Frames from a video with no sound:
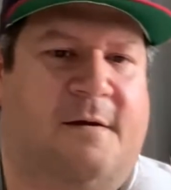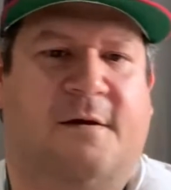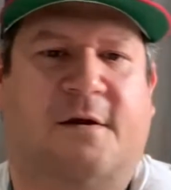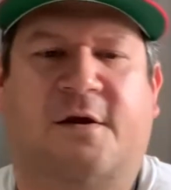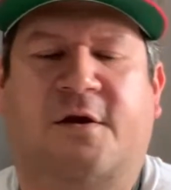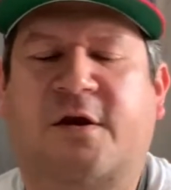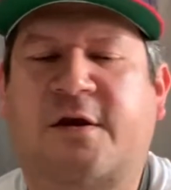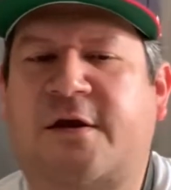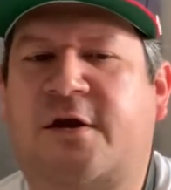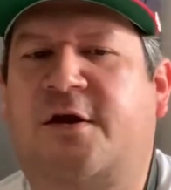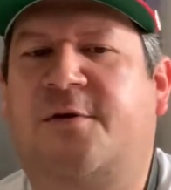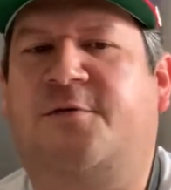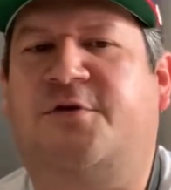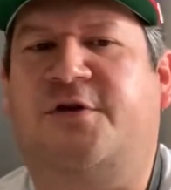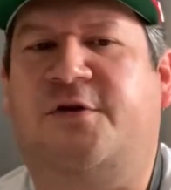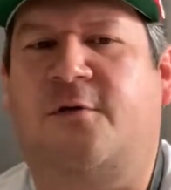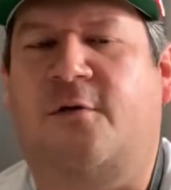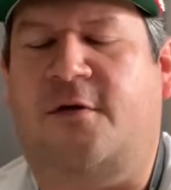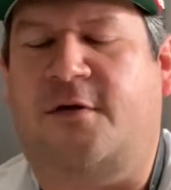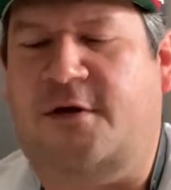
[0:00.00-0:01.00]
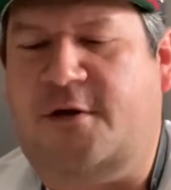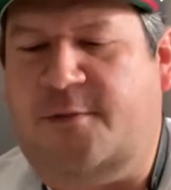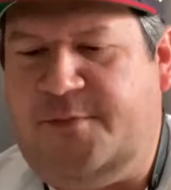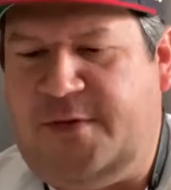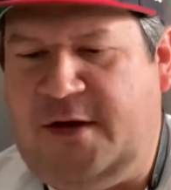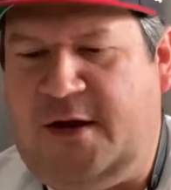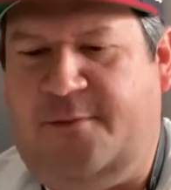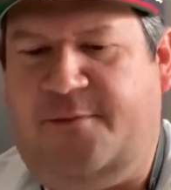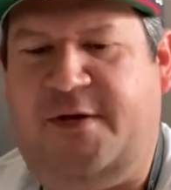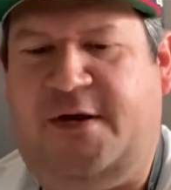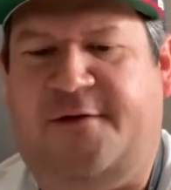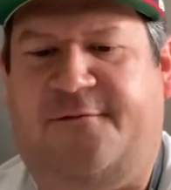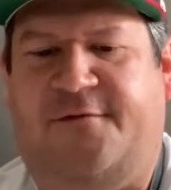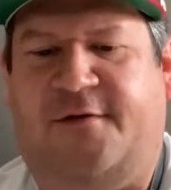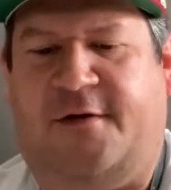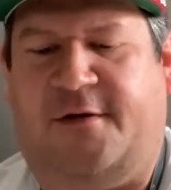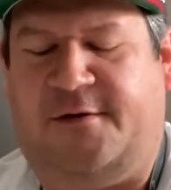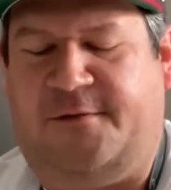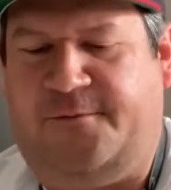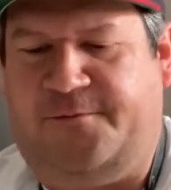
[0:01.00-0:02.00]
You can do a bit of
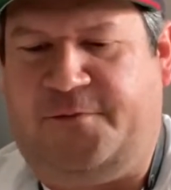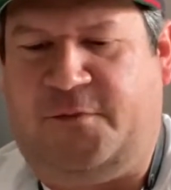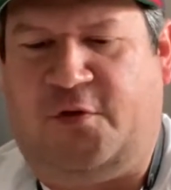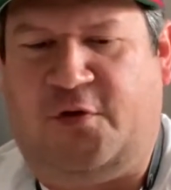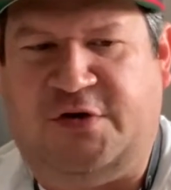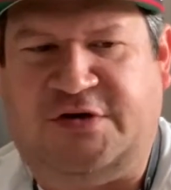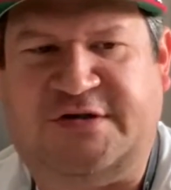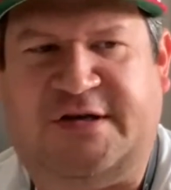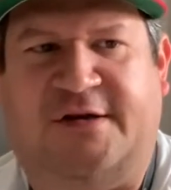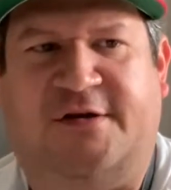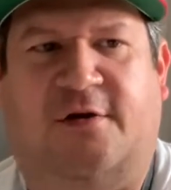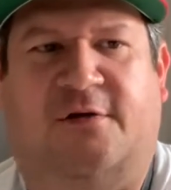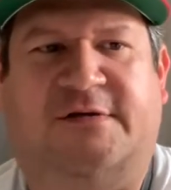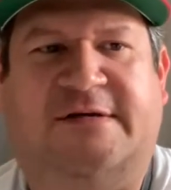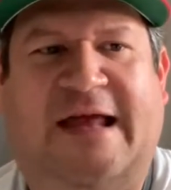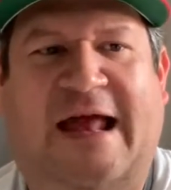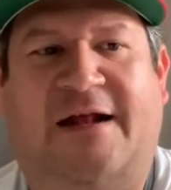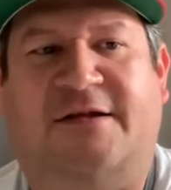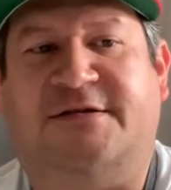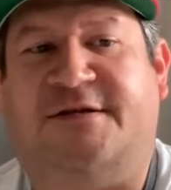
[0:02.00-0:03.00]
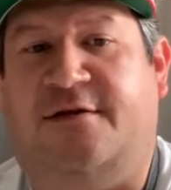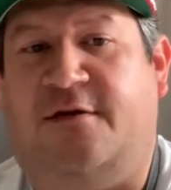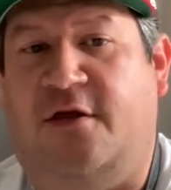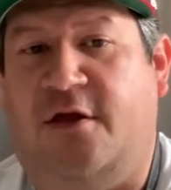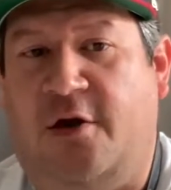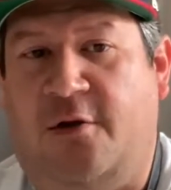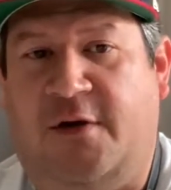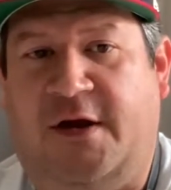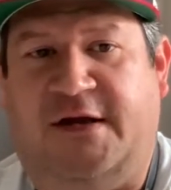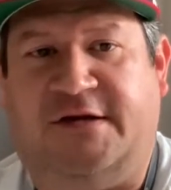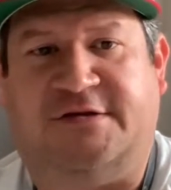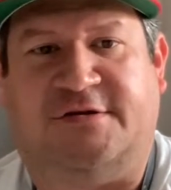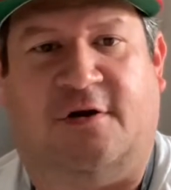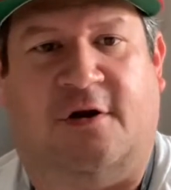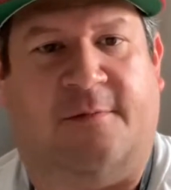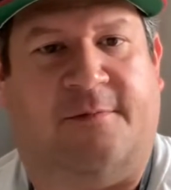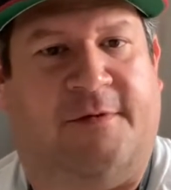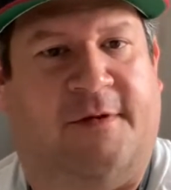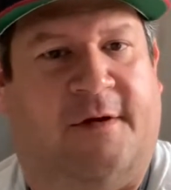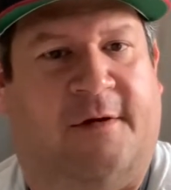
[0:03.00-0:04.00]
a crescendo down to the low A
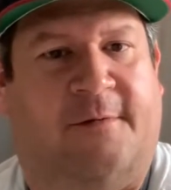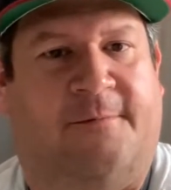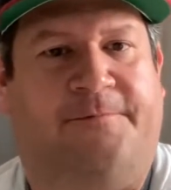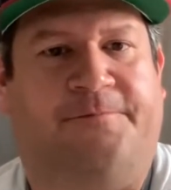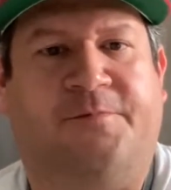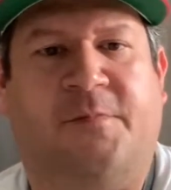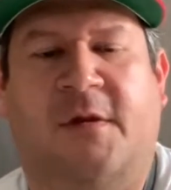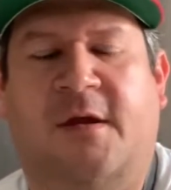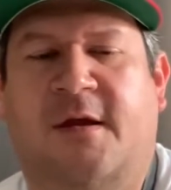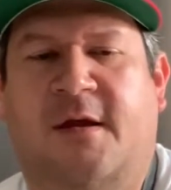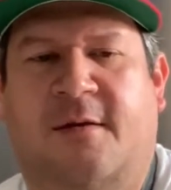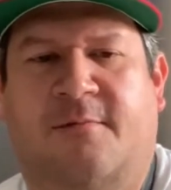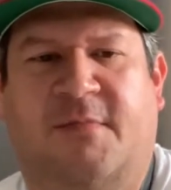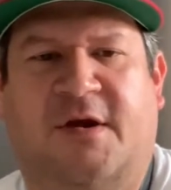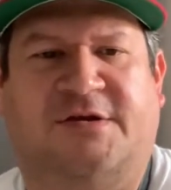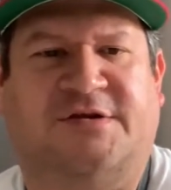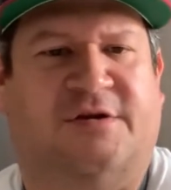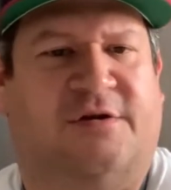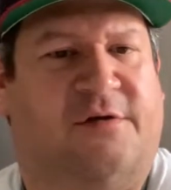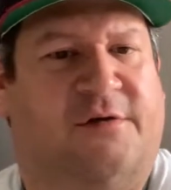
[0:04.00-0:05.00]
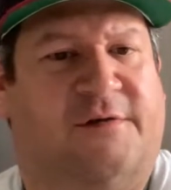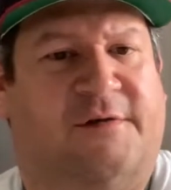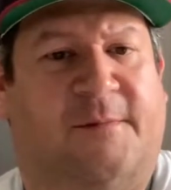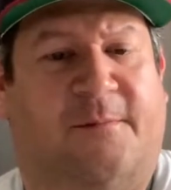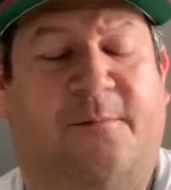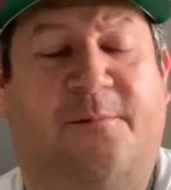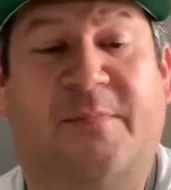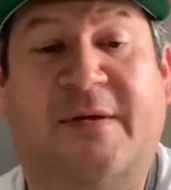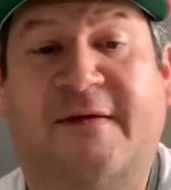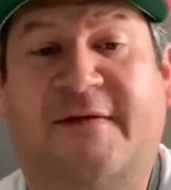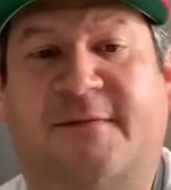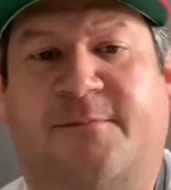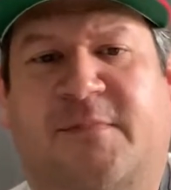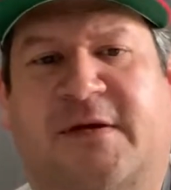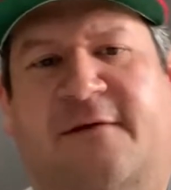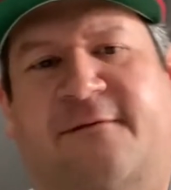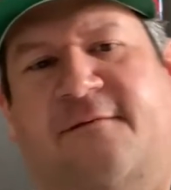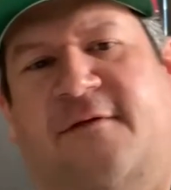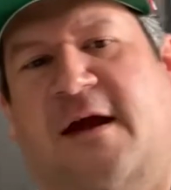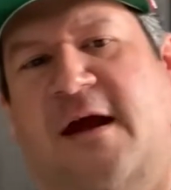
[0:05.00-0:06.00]
sharp there. Make sure you use a bis B
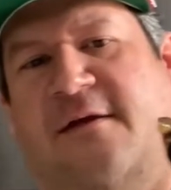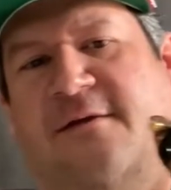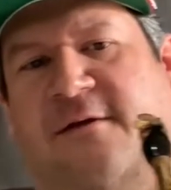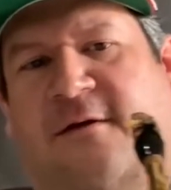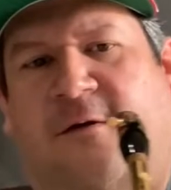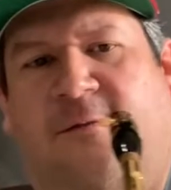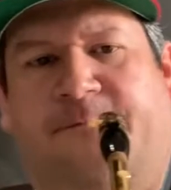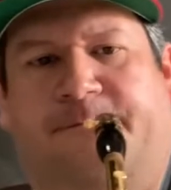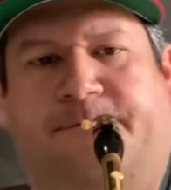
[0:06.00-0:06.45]
flat there.